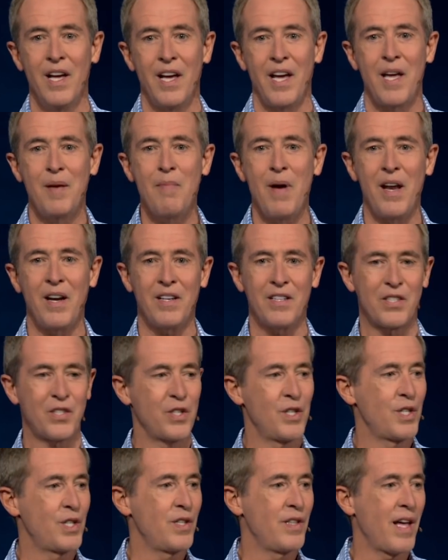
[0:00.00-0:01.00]
He made a
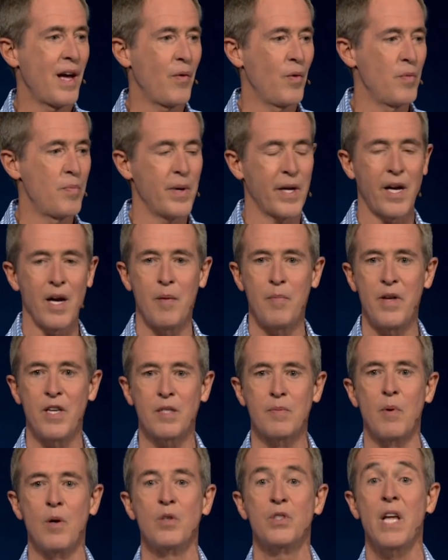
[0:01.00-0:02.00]
decision that would become
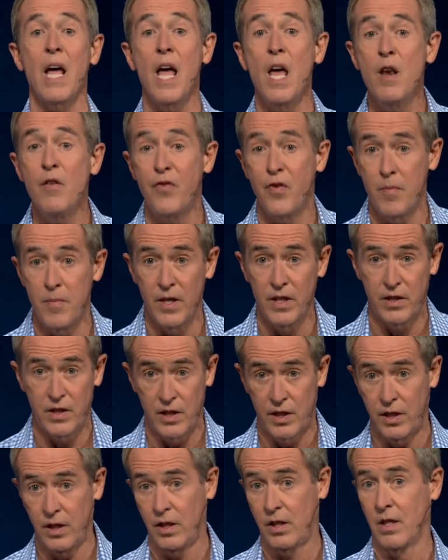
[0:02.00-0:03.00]
his most infamous
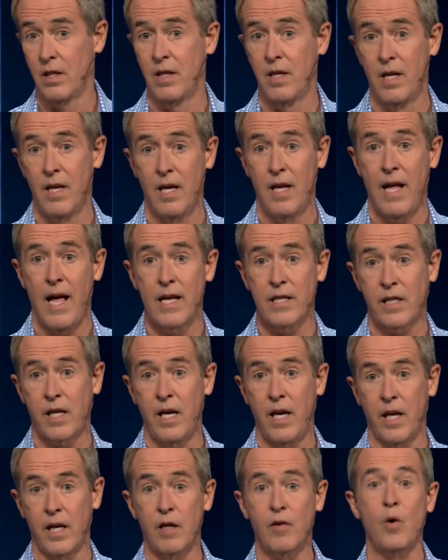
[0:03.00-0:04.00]
decision as
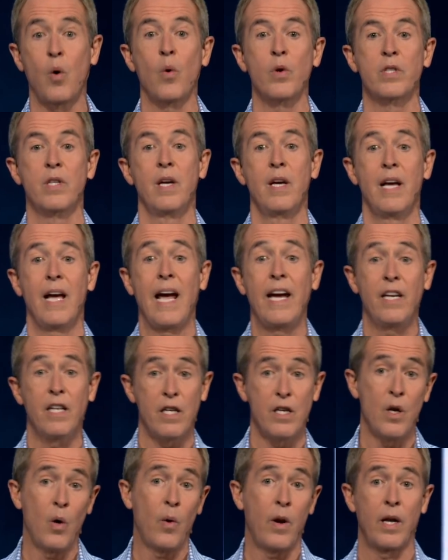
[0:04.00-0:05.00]
king. Of course, he
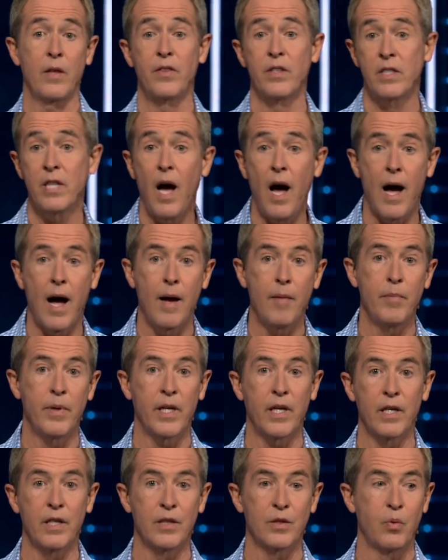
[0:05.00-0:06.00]
didn't know it at the time,
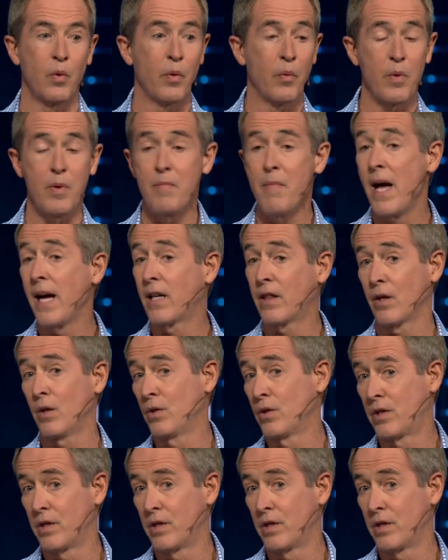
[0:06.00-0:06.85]
because when we make those